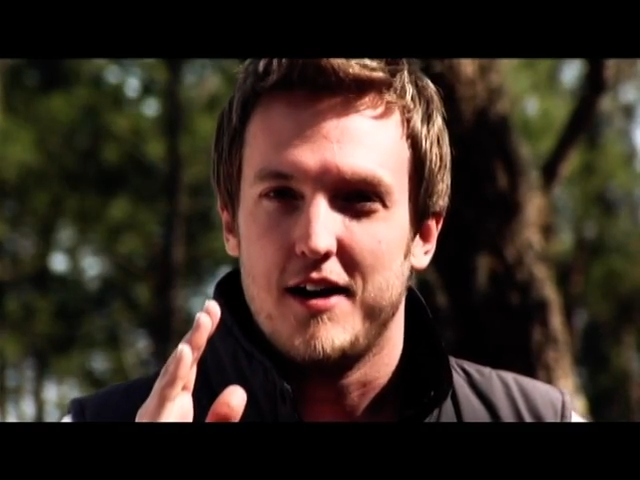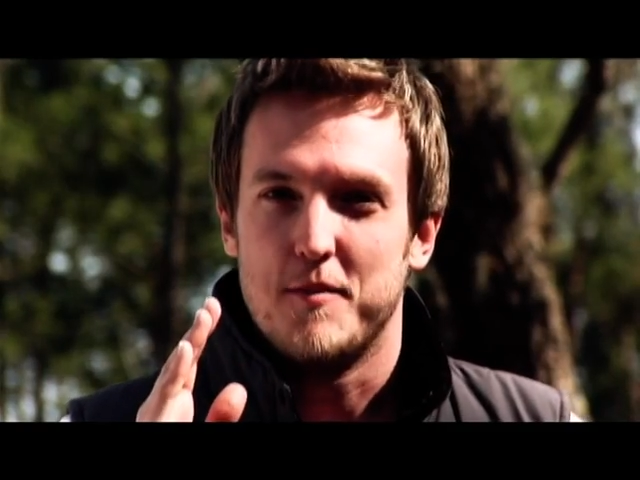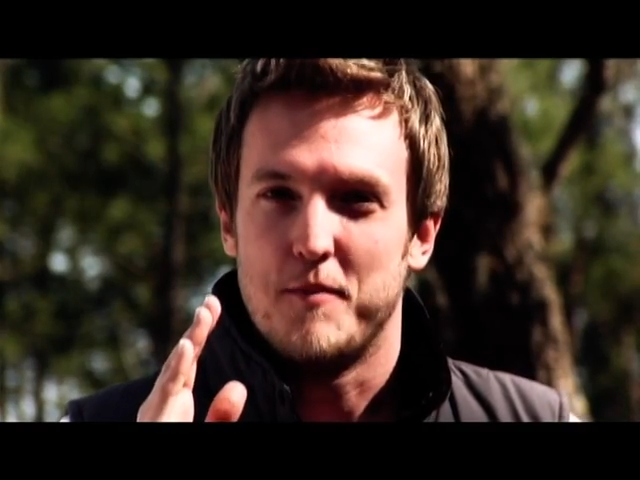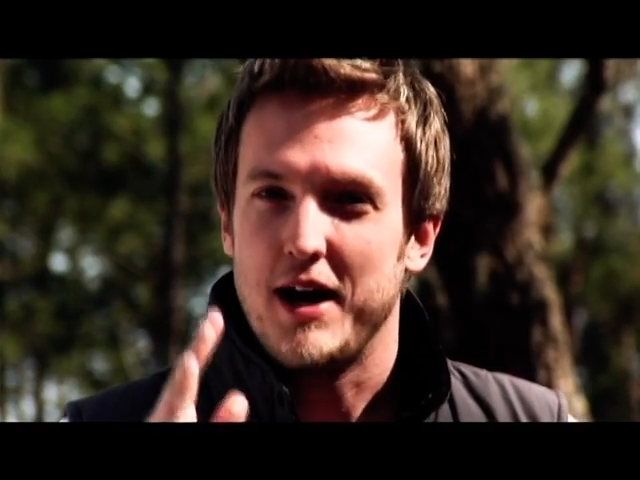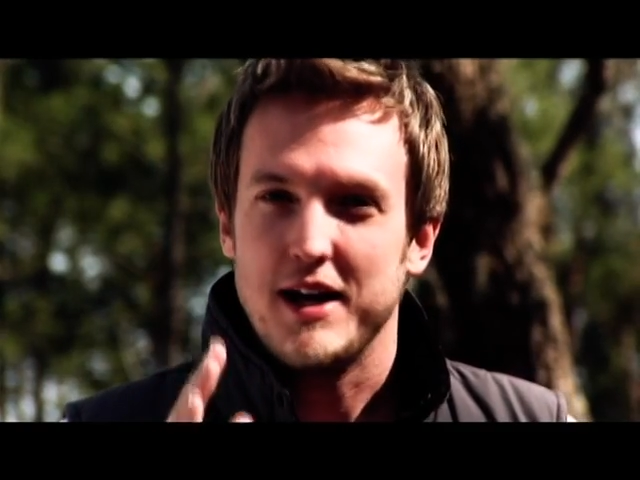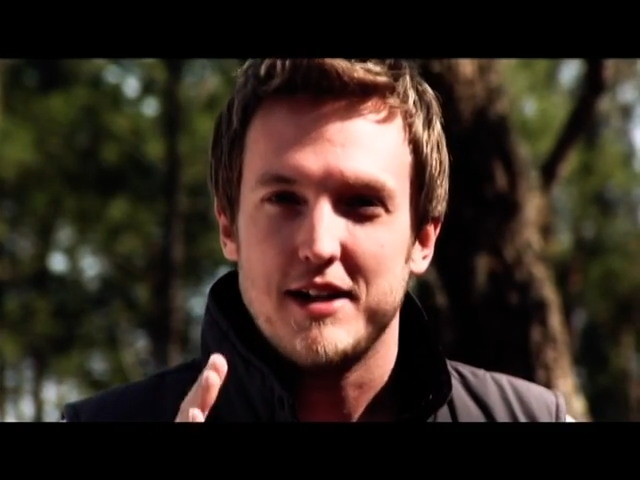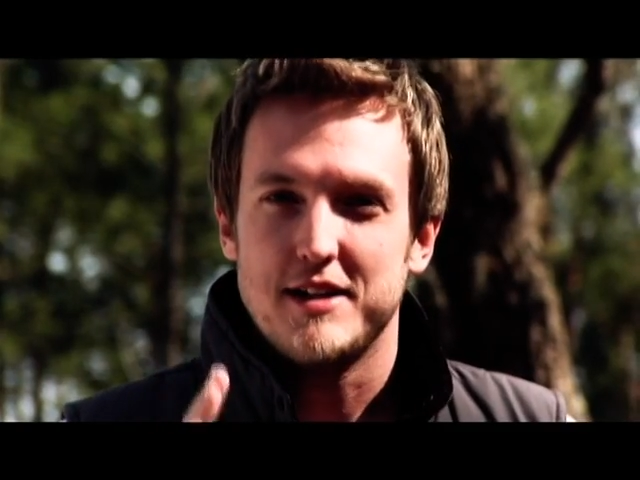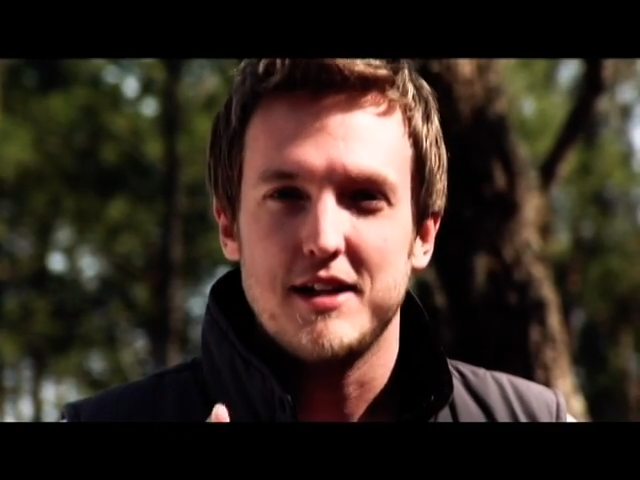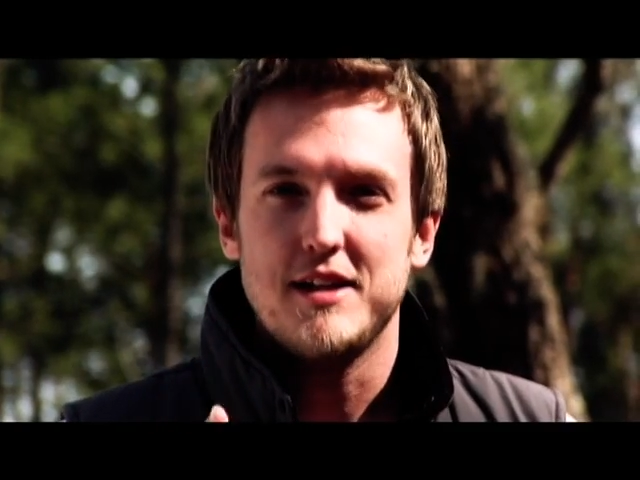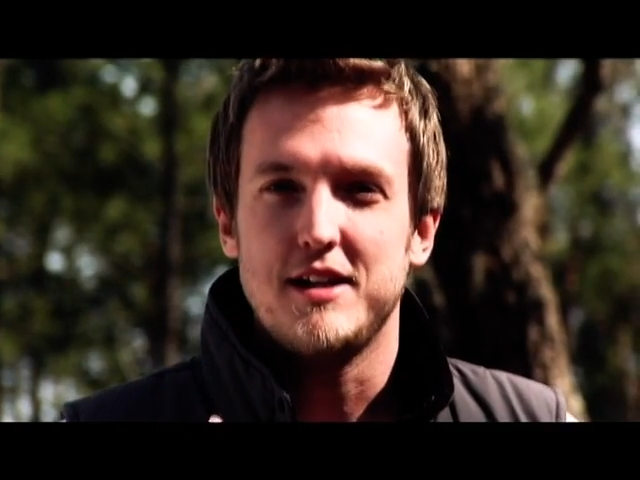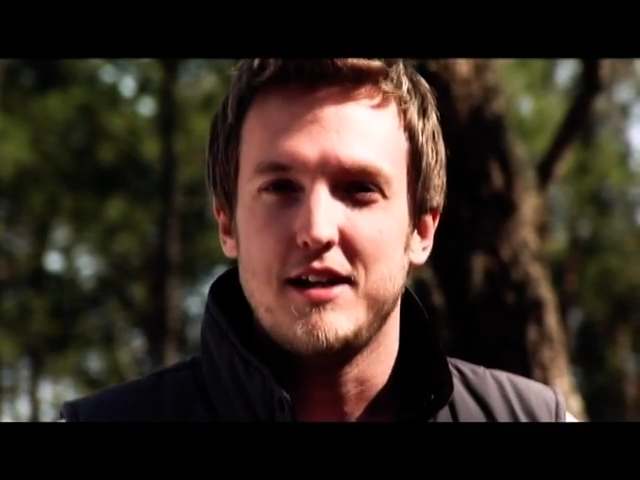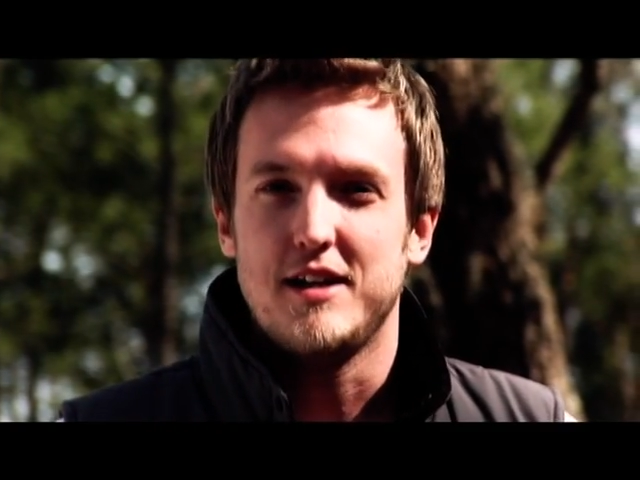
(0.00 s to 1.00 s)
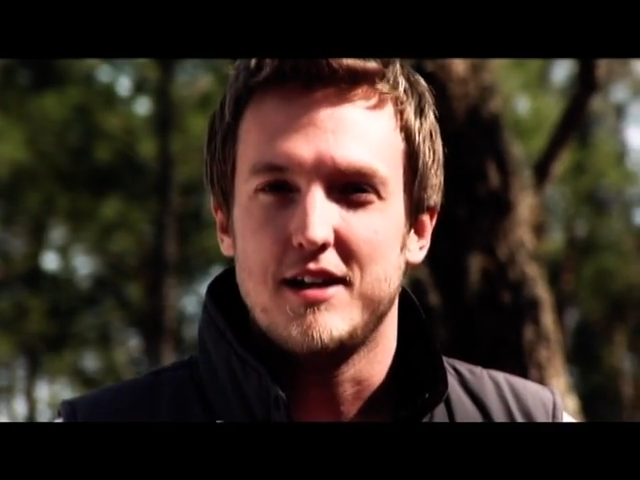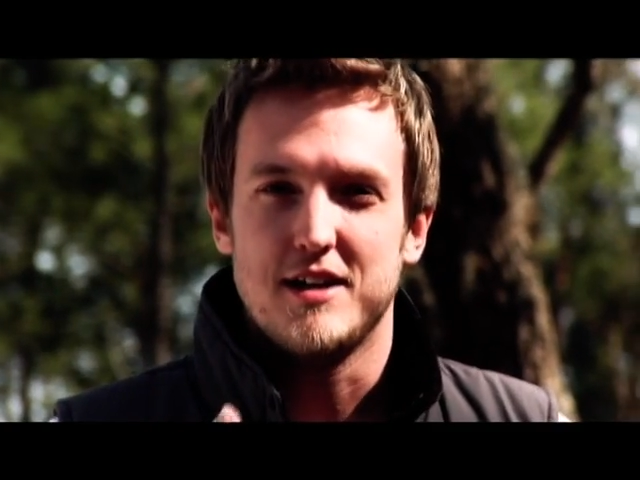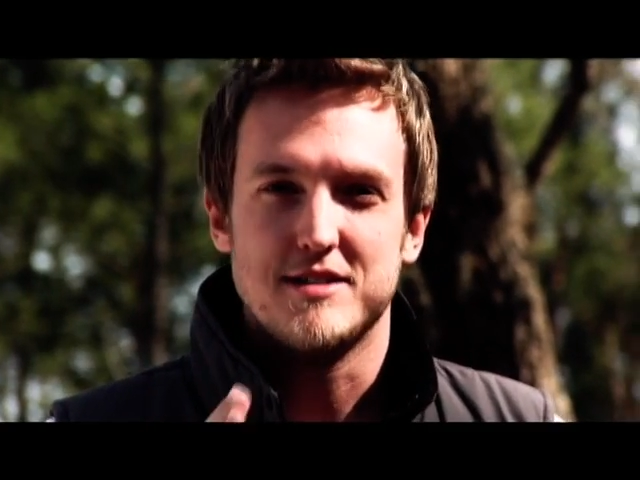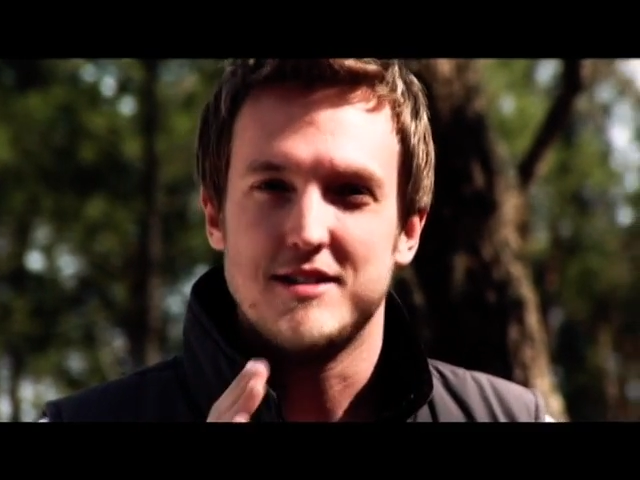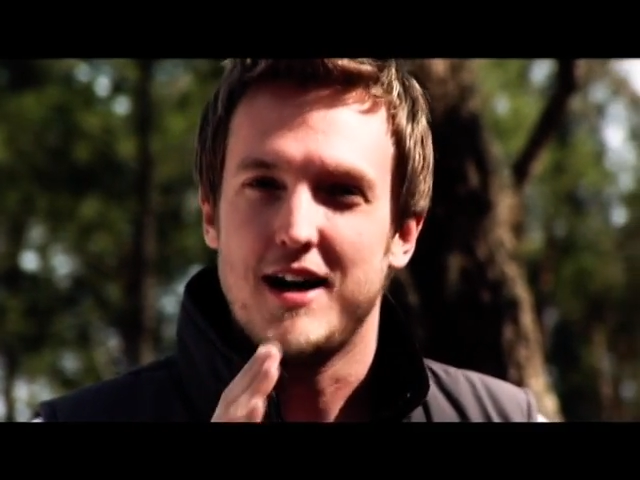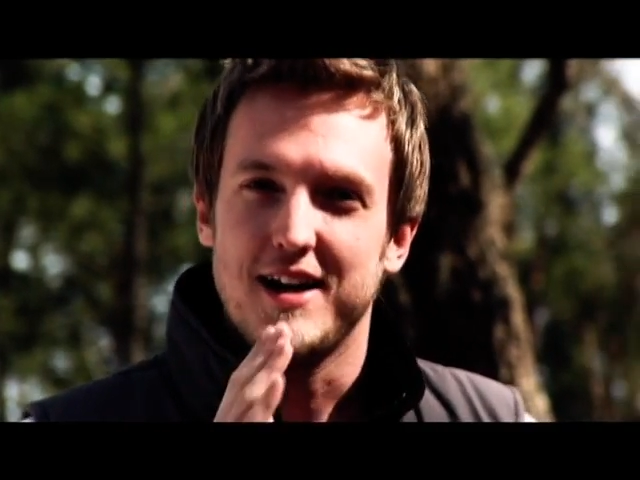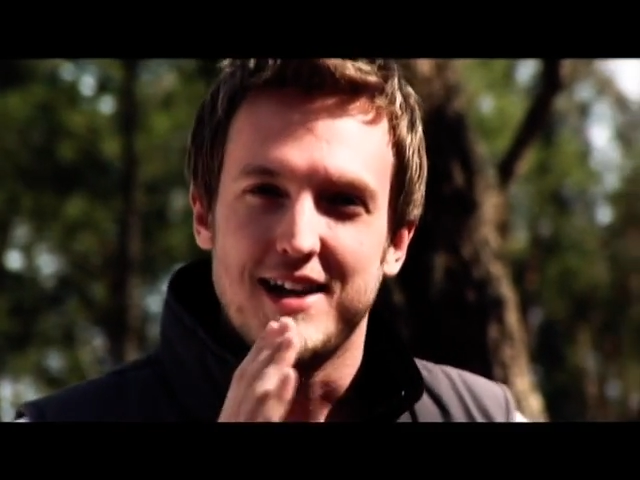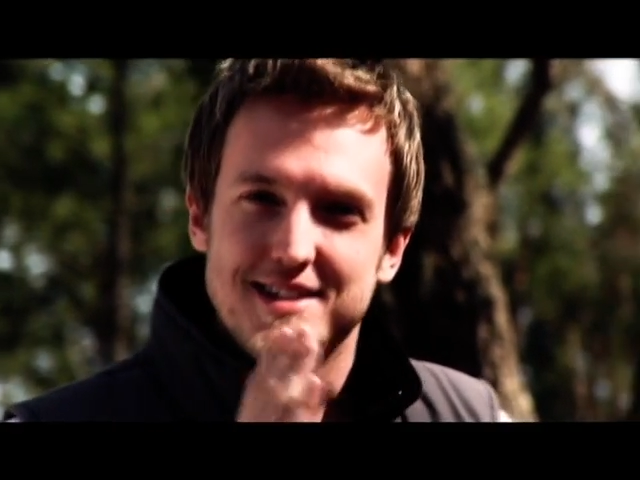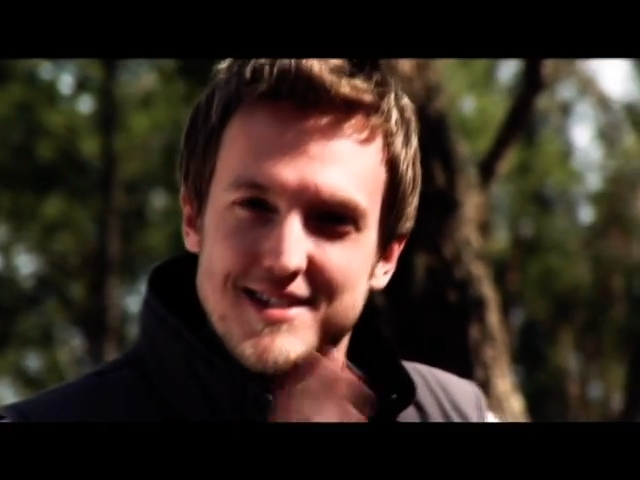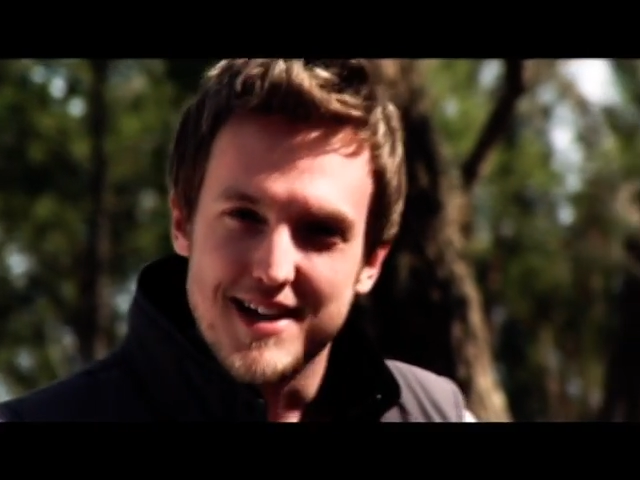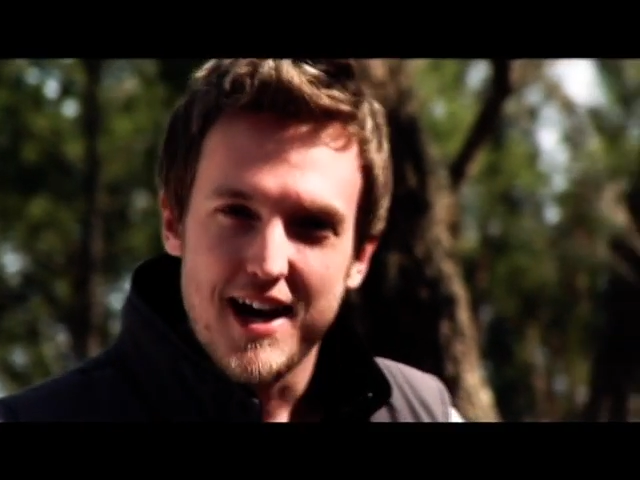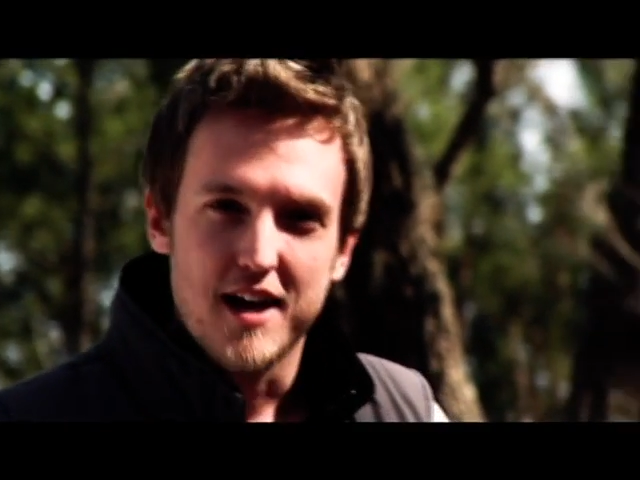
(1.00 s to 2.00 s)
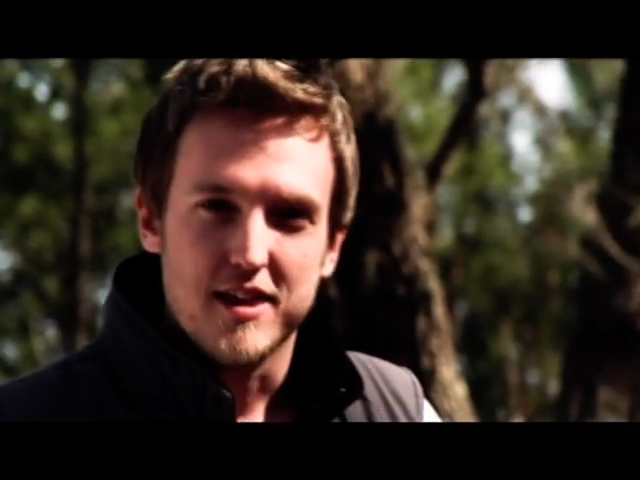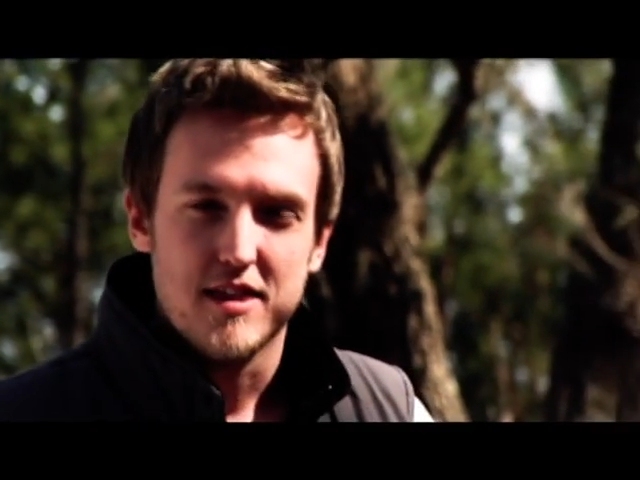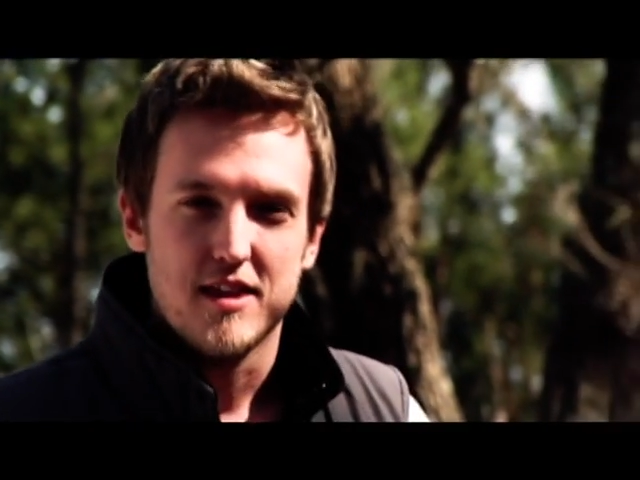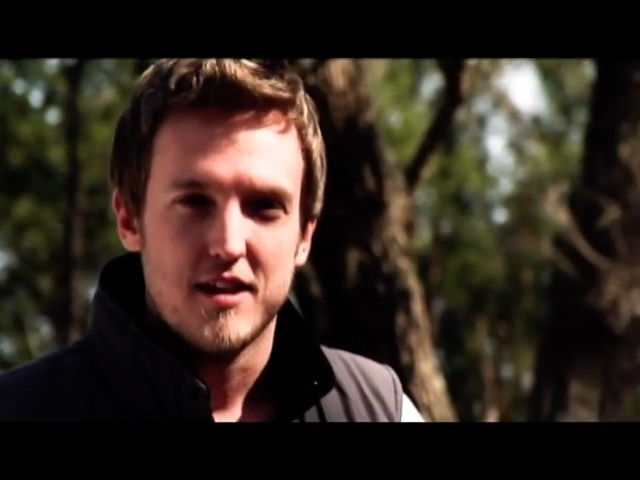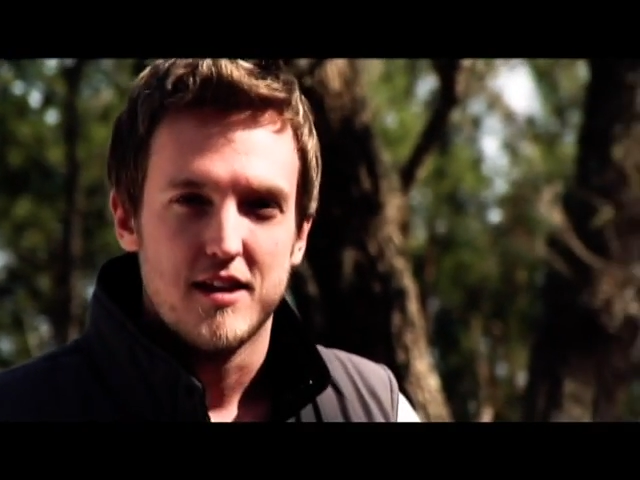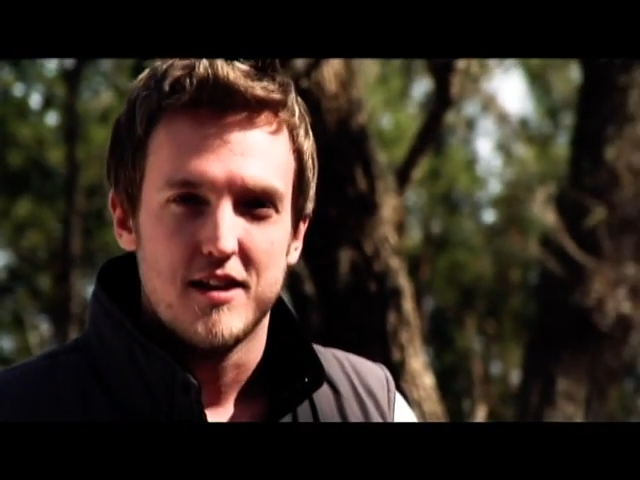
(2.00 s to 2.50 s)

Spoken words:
my identity is not in death,